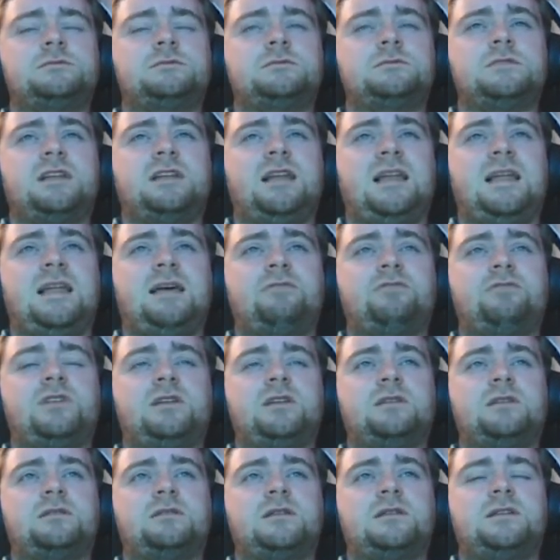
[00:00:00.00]

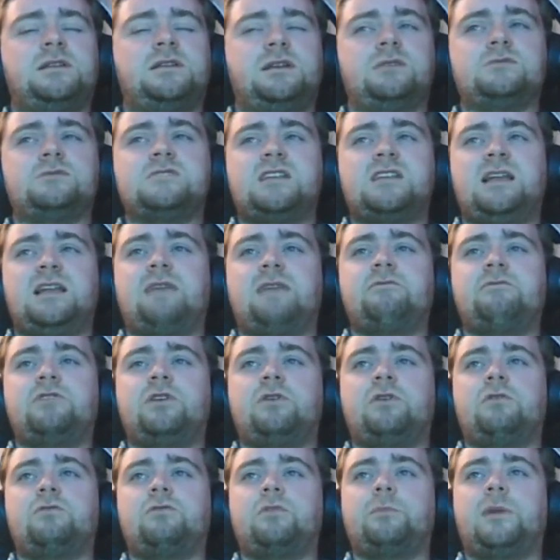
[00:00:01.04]
11, I think it was 11
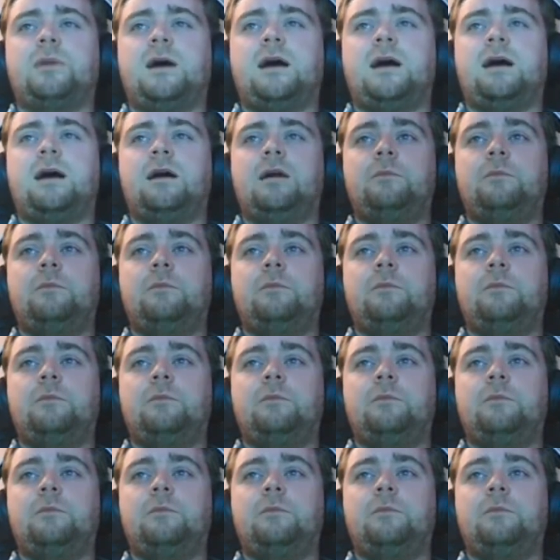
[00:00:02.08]
over par.